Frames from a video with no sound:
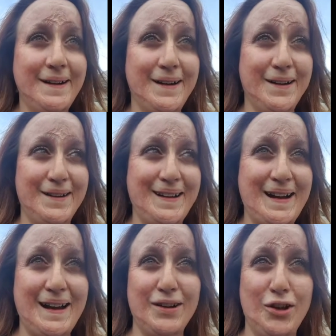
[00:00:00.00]

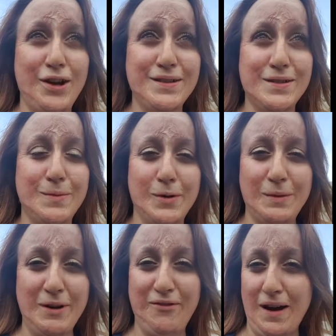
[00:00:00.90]
I had a lot of
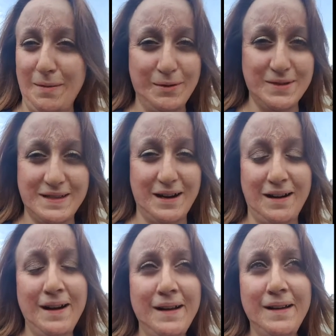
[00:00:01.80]
support. My family was there.